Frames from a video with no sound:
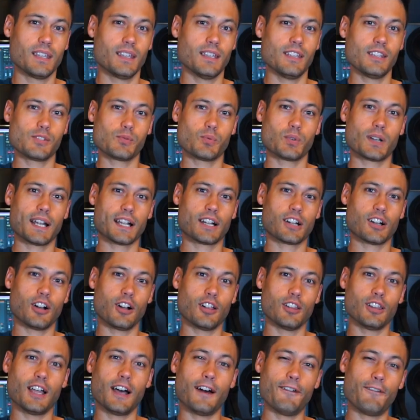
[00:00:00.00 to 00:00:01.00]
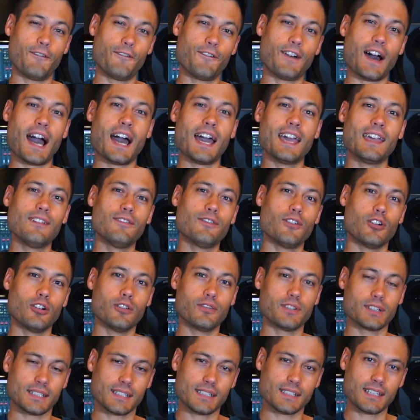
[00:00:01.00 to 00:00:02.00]
is what I call a 5
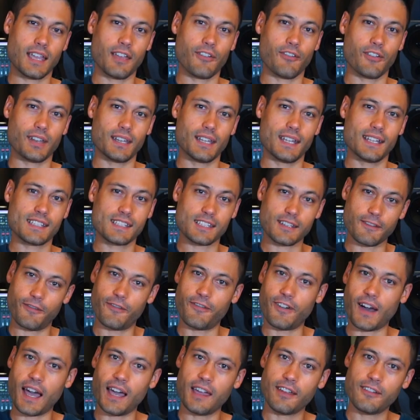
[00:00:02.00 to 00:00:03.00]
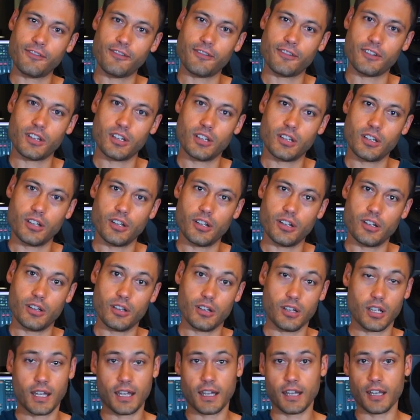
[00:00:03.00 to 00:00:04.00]
over 7. It's the 5
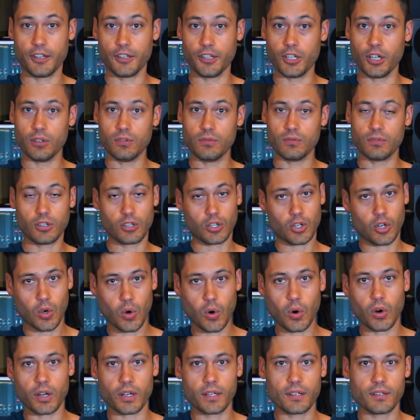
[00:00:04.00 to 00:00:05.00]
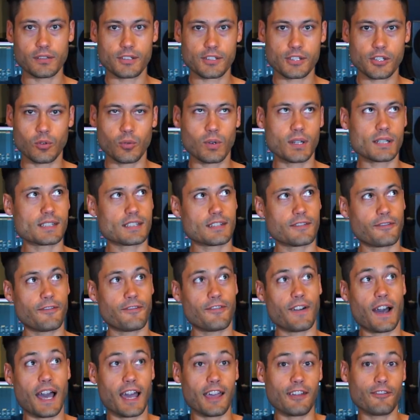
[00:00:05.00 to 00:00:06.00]
note chord. So what's the
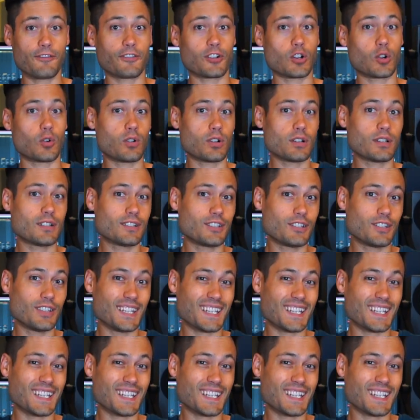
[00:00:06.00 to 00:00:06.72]
5 chord?